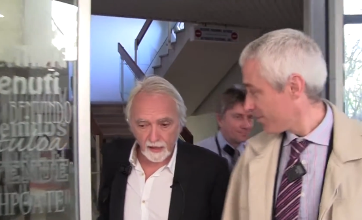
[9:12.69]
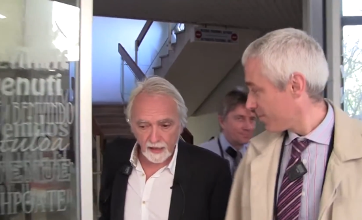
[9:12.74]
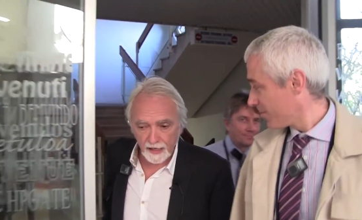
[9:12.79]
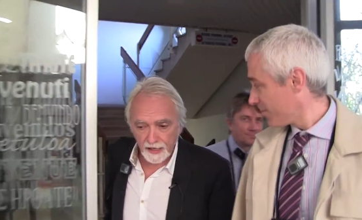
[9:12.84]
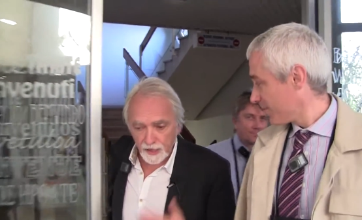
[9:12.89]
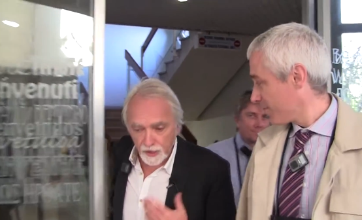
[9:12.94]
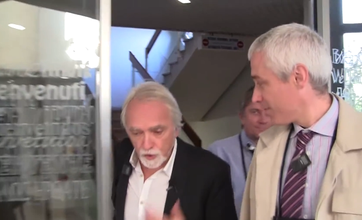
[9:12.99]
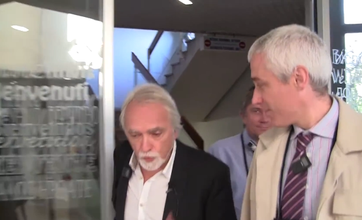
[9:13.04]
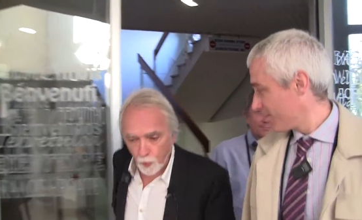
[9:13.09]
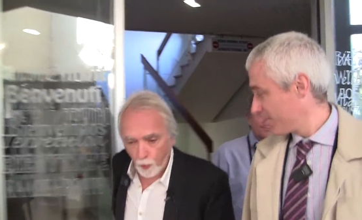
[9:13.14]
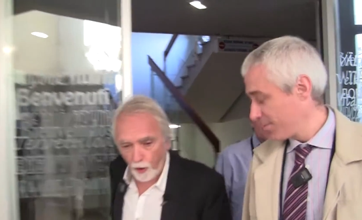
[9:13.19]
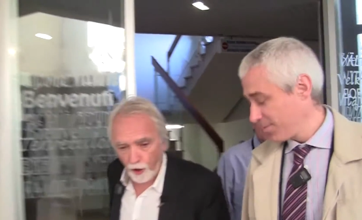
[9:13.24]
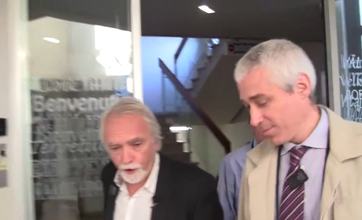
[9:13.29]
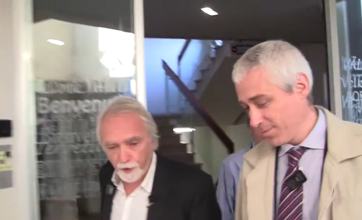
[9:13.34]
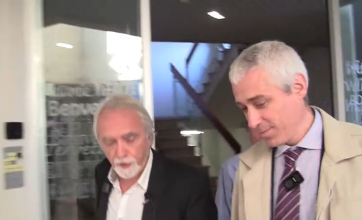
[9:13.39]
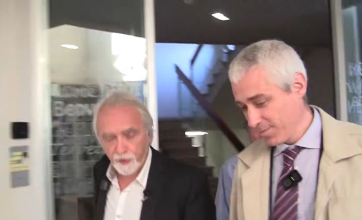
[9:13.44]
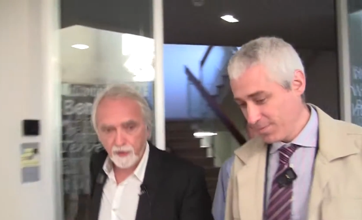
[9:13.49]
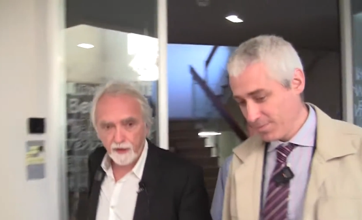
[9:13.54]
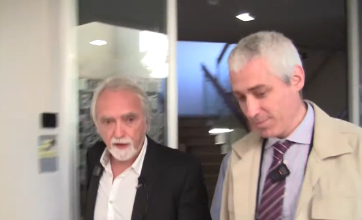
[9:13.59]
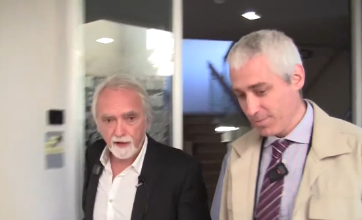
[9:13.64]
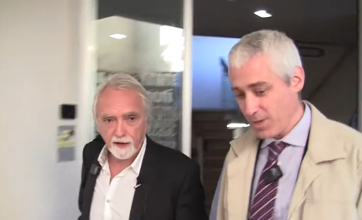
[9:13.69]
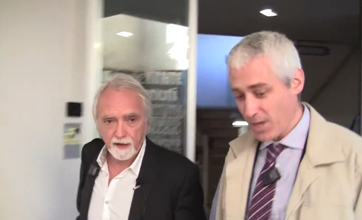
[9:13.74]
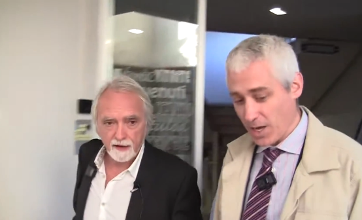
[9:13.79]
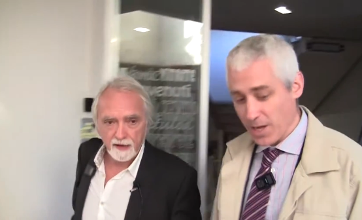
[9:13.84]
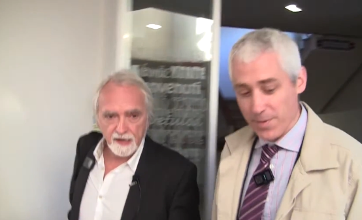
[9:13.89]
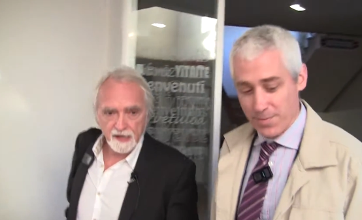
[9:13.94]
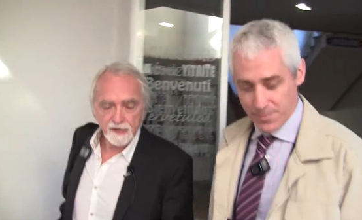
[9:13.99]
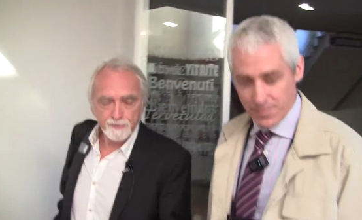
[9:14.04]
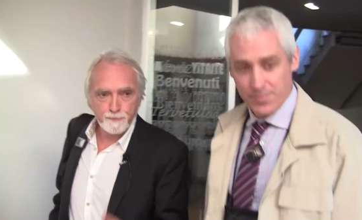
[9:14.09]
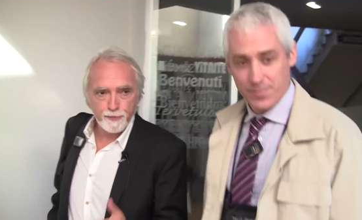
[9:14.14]
Speaker 1: Each one
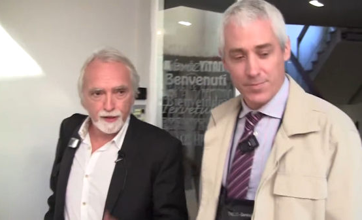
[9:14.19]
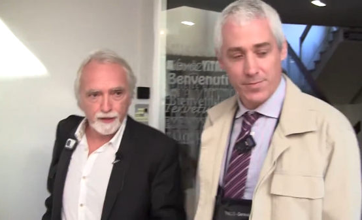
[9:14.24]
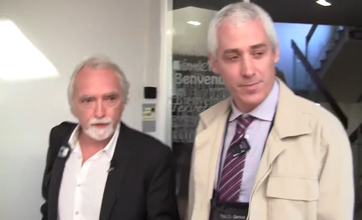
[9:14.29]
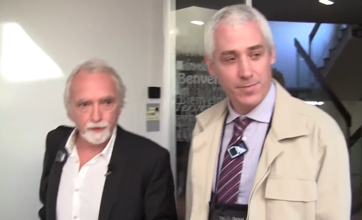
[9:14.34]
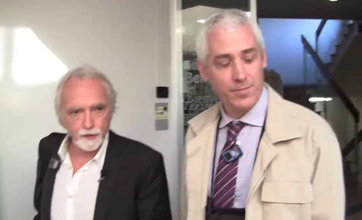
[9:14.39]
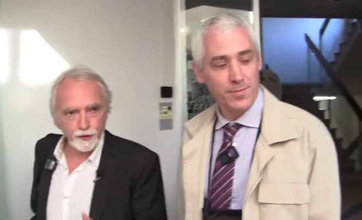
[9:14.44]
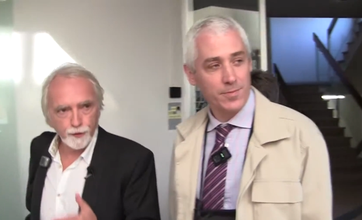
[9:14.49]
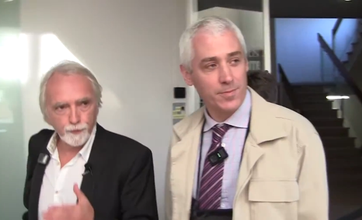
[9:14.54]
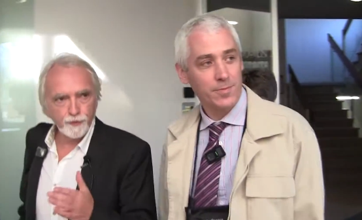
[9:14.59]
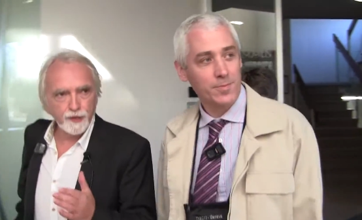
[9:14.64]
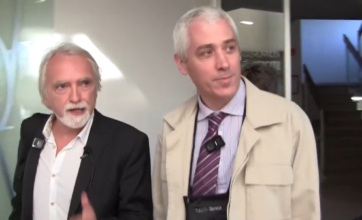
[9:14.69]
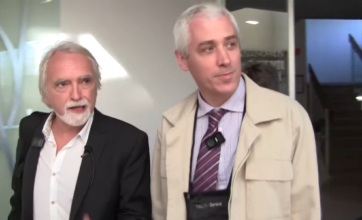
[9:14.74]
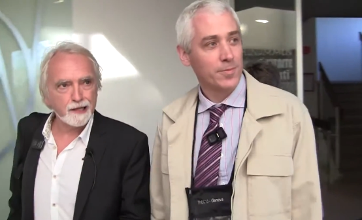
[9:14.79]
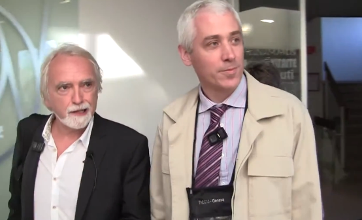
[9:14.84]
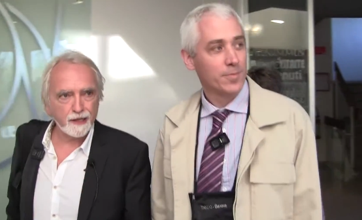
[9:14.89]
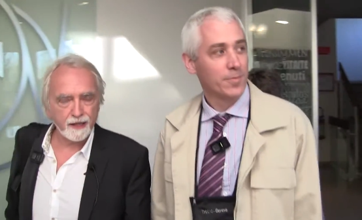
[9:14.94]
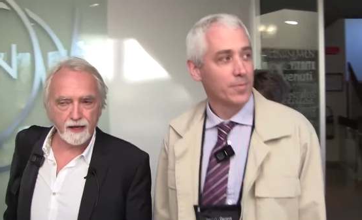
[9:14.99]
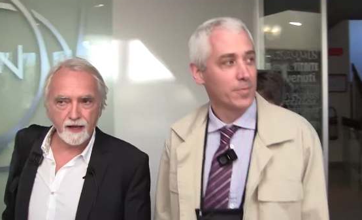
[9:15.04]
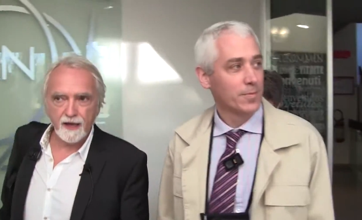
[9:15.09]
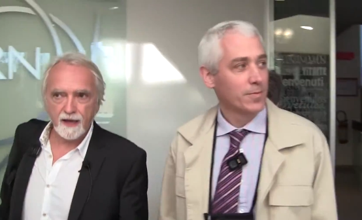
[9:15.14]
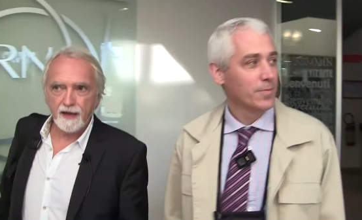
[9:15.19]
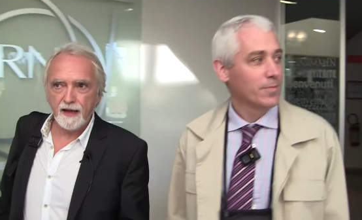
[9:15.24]
is built uniquely,